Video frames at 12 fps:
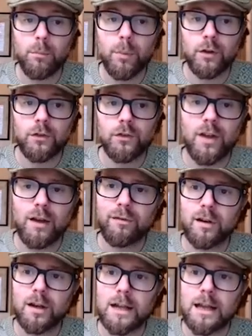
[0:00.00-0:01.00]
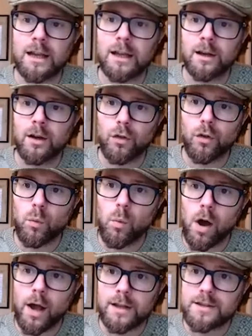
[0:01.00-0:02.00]
but definitely the
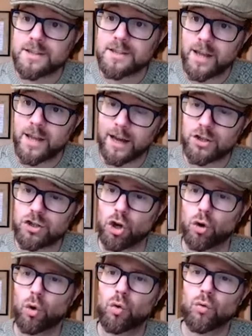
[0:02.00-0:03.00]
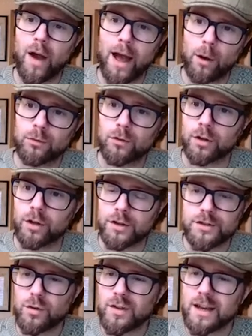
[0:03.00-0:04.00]
wine's texture or
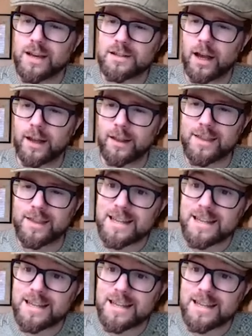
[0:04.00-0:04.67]
roundness or things like that,